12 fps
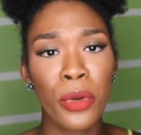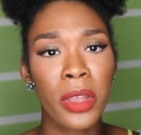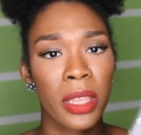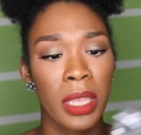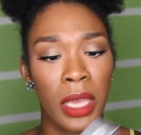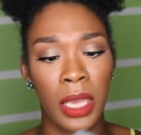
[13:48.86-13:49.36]
more
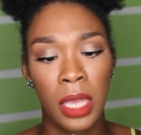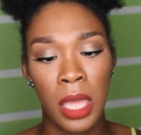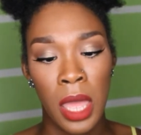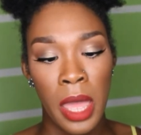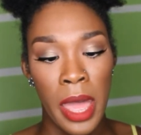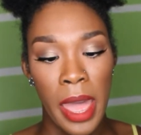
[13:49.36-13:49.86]
thing.
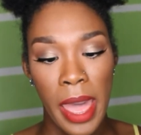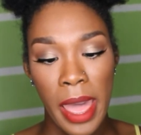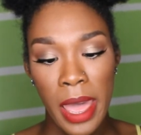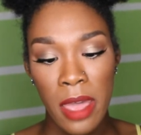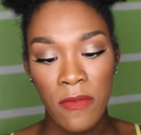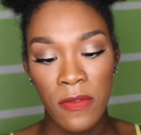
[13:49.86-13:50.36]

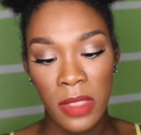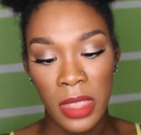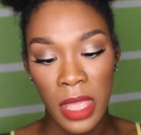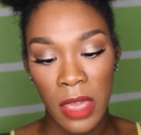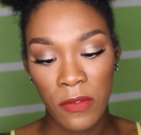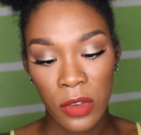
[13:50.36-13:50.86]
I've
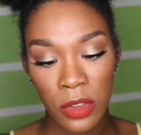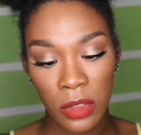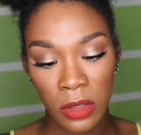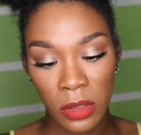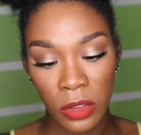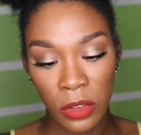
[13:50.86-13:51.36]
never
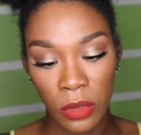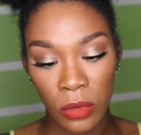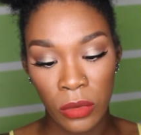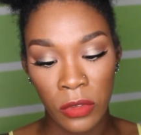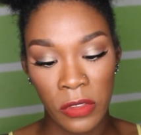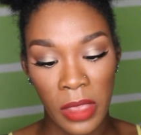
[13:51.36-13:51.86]

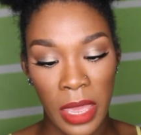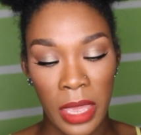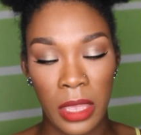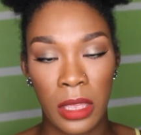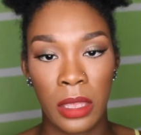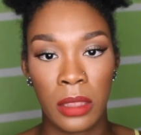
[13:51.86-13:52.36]
used
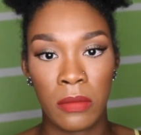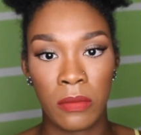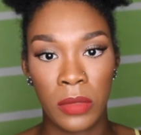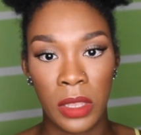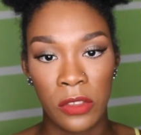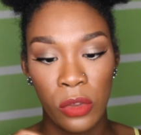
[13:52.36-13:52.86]
the
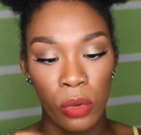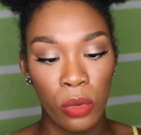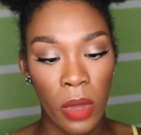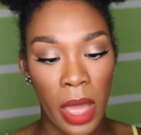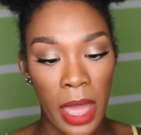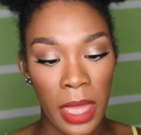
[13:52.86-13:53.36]

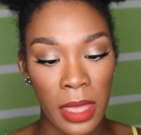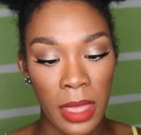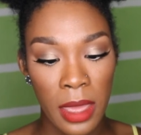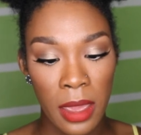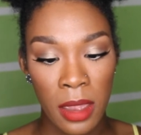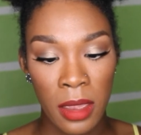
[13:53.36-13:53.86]
Total Eye
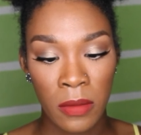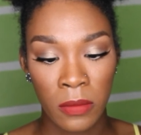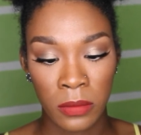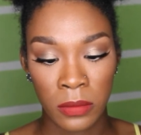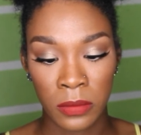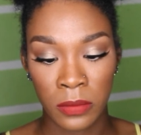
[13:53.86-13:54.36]
Care.
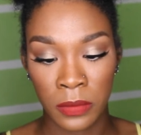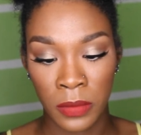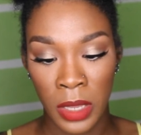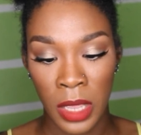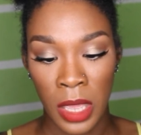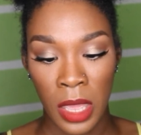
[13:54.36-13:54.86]

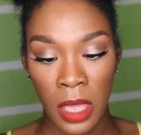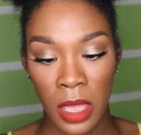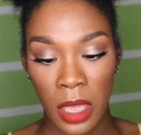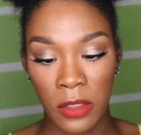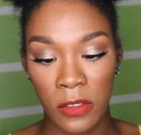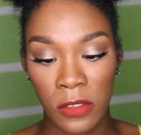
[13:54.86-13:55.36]

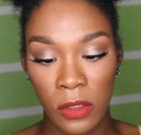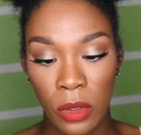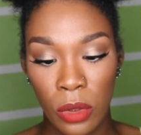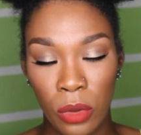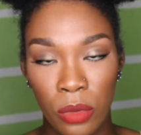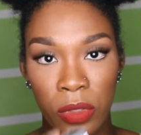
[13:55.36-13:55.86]
And
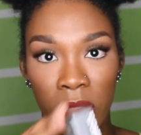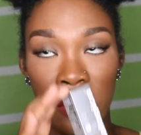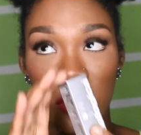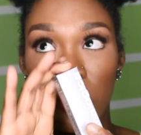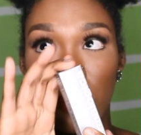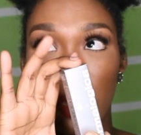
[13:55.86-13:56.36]
so
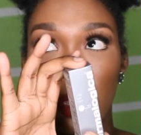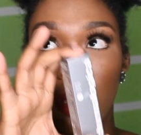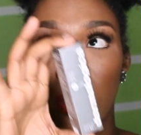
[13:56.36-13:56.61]
this is what it